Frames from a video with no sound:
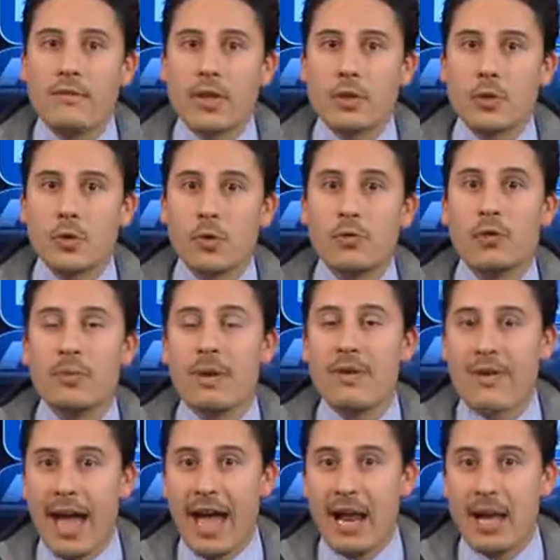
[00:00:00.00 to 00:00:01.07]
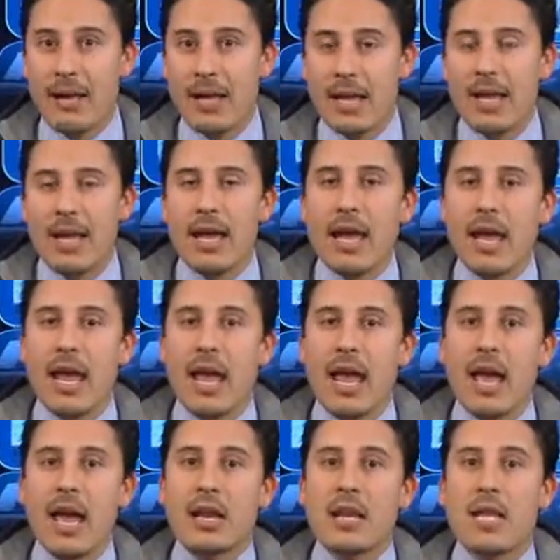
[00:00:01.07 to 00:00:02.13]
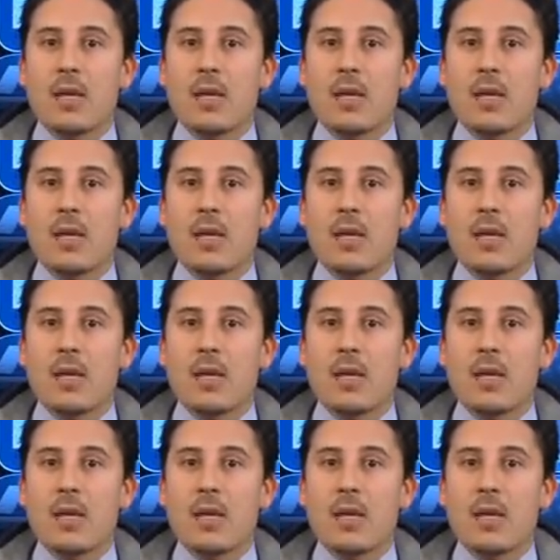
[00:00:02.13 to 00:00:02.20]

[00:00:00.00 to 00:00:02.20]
individual from Nevada, and